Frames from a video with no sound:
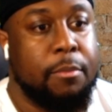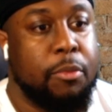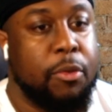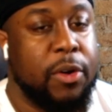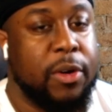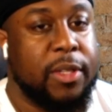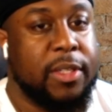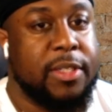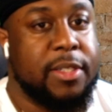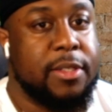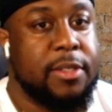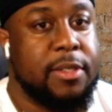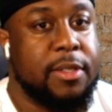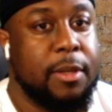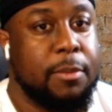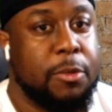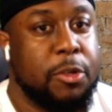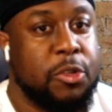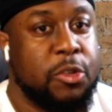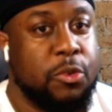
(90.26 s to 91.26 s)
Brooklyn's
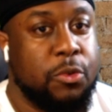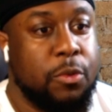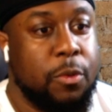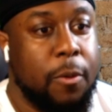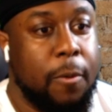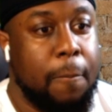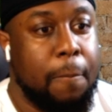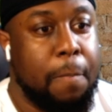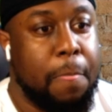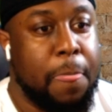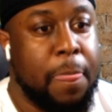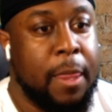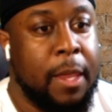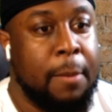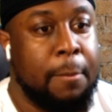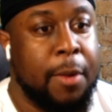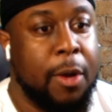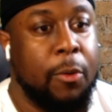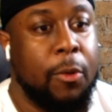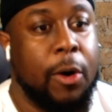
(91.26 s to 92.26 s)
number two.
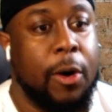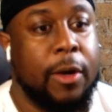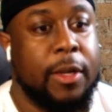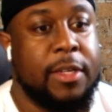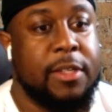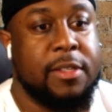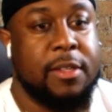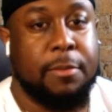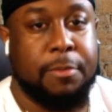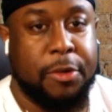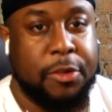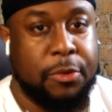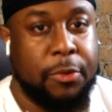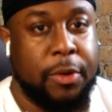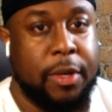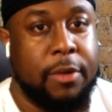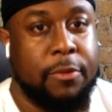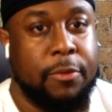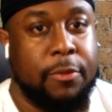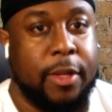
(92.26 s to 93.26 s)
Milwaukee's number
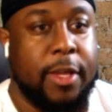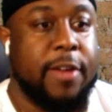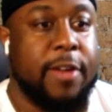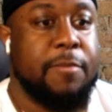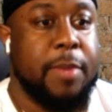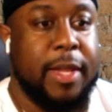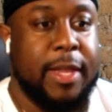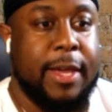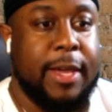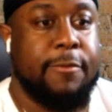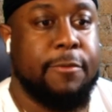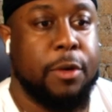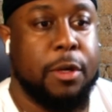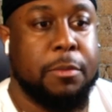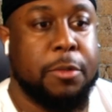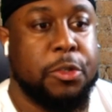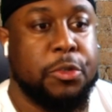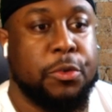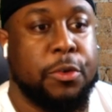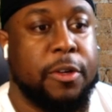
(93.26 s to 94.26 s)
three, where they've been at for
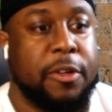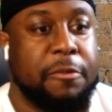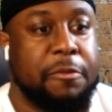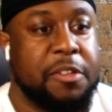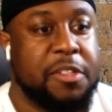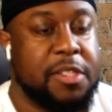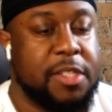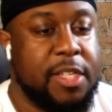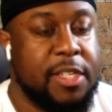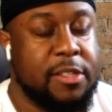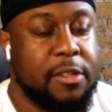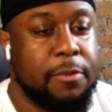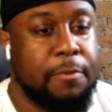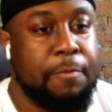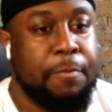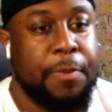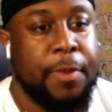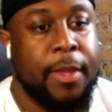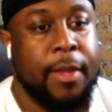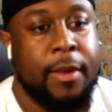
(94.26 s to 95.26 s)
the majority of the season.
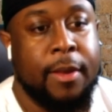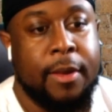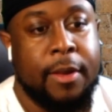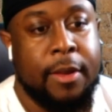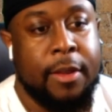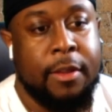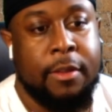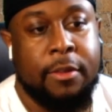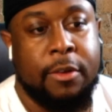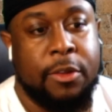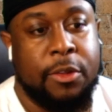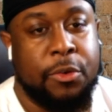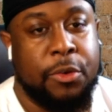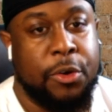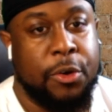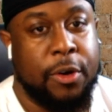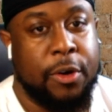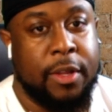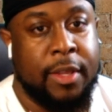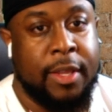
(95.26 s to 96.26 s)
The New
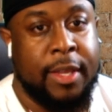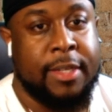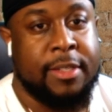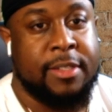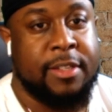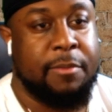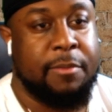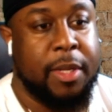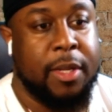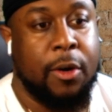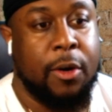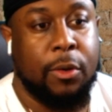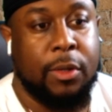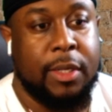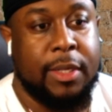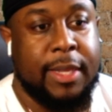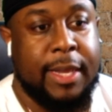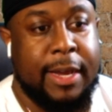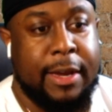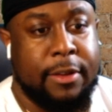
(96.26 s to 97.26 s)
York Knicks have been
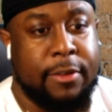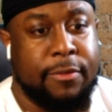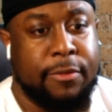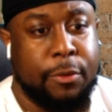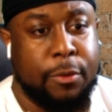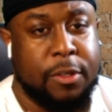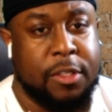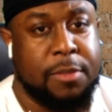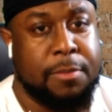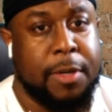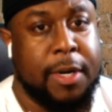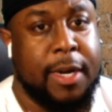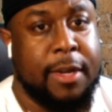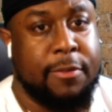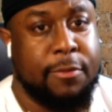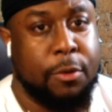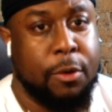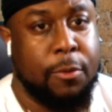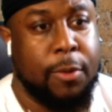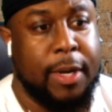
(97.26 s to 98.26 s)
holding down the fourth
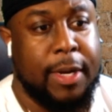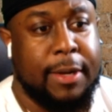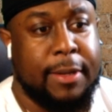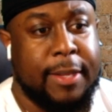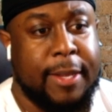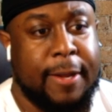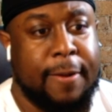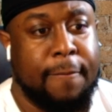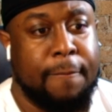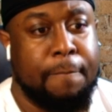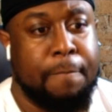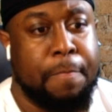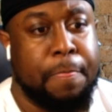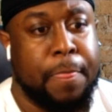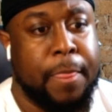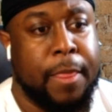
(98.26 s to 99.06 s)
spot for a while now.